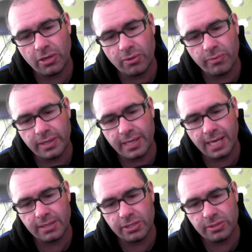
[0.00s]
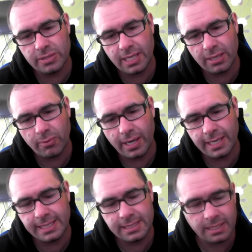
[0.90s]
on with that and used that quite
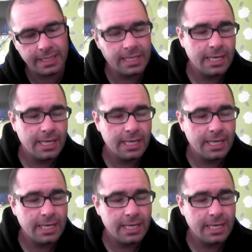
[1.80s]
easily.